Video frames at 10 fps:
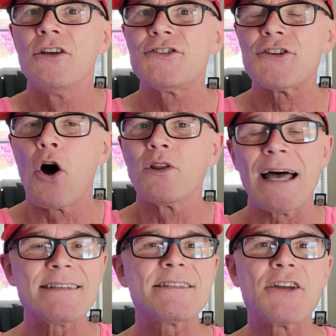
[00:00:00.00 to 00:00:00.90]
So
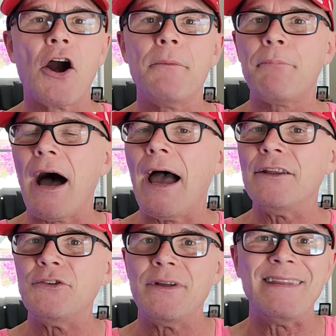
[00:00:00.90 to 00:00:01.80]
let's start by
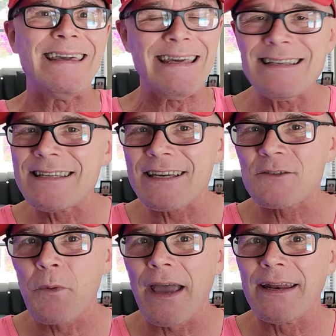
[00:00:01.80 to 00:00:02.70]
doing the
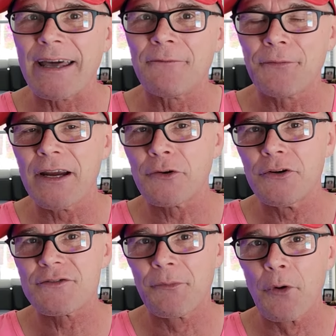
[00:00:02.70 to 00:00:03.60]
easiest way to get a free
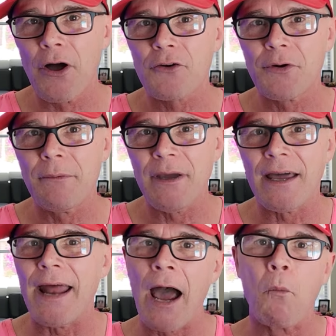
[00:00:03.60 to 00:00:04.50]
cruise from Royal
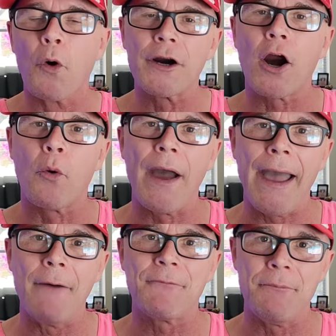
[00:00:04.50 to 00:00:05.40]
Caribbean and work our
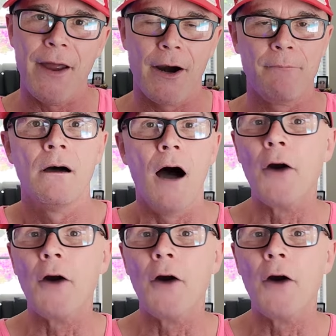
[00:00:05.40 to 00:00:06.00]
way up from there.